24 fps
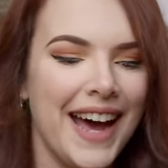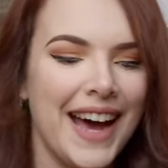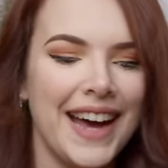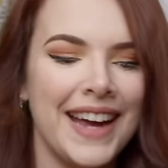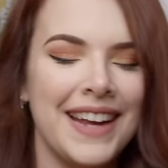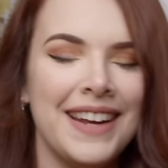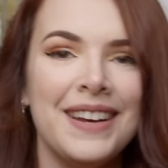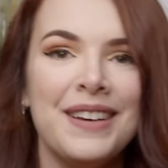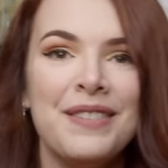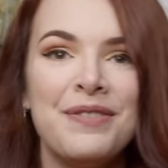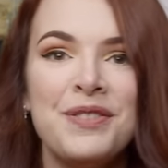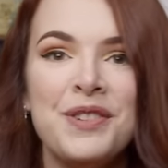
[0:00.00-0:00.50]

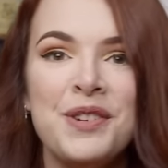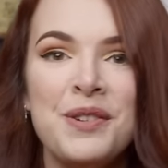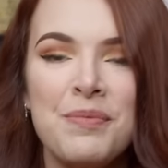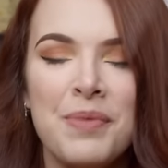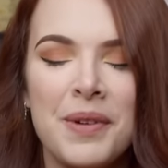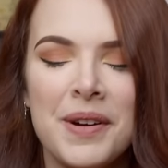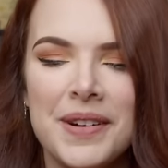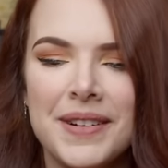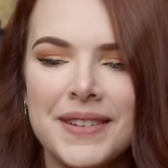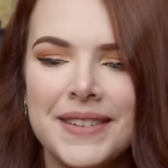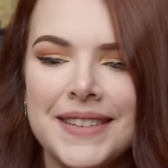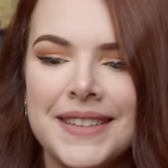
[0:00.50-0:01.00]
I love new
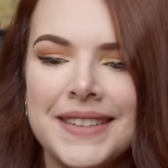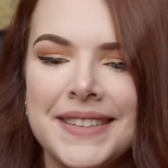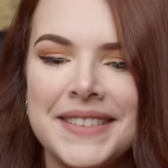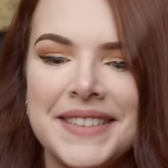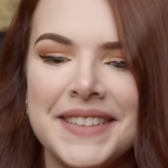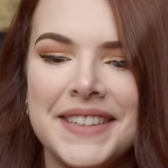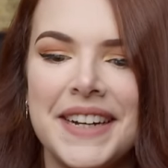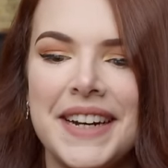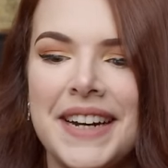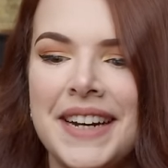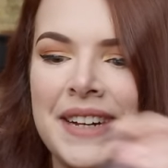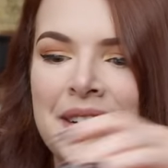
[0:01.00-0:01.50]
boxes
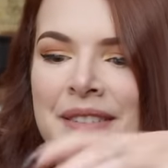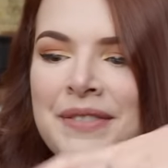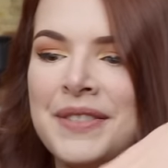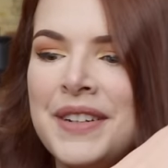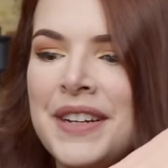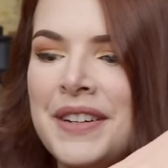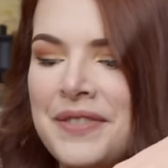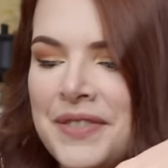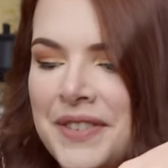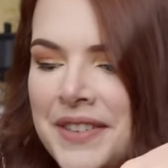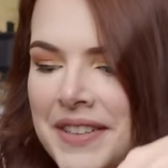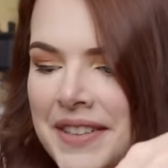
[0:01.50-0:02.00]
that I have
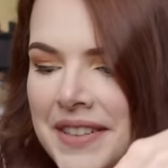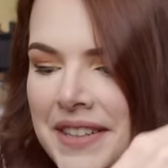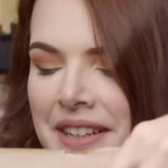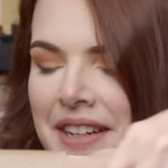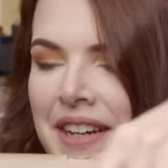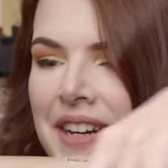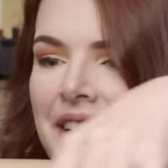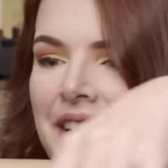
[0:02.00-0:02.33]
never